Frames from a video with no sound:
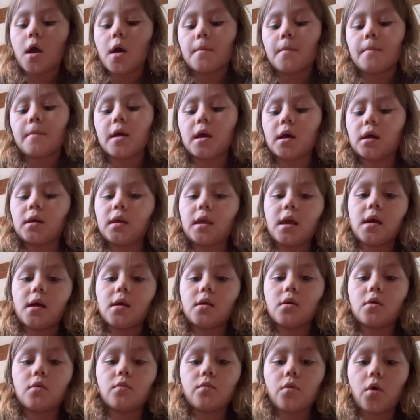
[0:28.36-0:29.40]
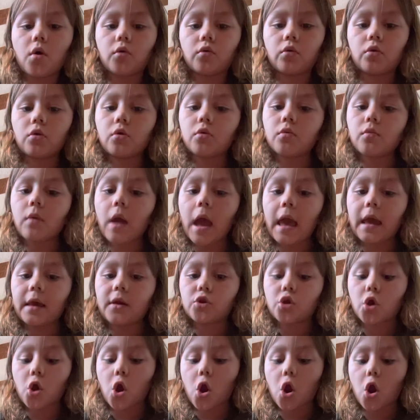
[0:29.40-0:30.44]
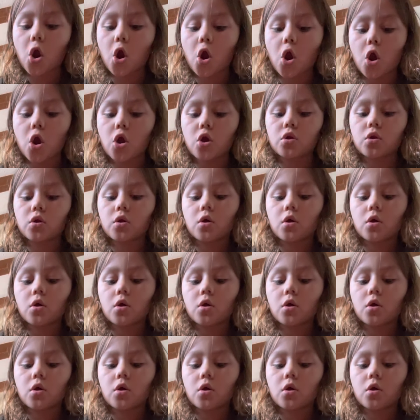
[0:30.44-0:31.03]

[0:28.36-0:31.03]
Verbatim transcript: Mickey and the Mouse Erasers.